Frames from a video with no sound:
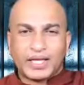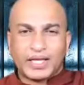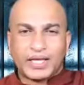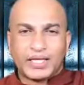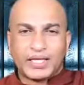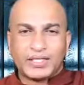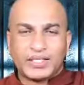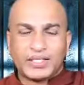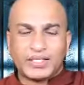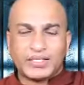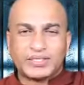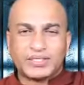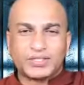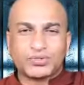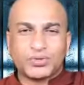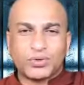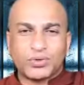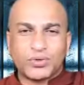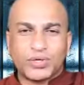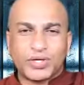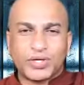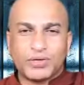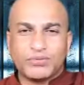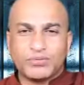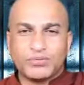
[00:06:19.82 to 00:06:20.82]
it, it's
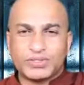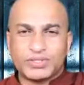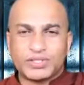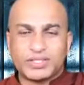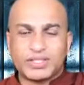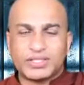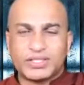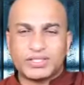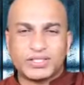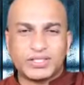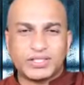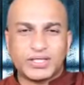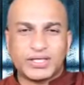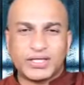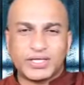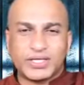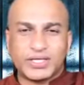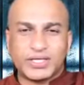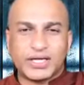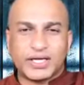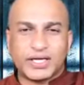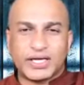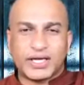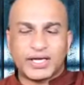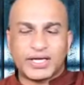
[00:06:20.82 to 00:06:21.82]
so huge it,
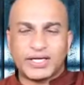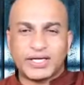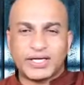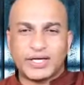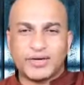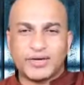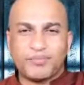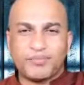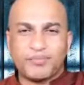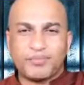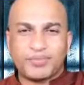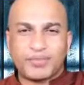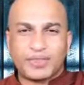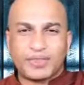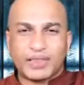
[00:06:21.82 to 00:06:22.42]
it and um,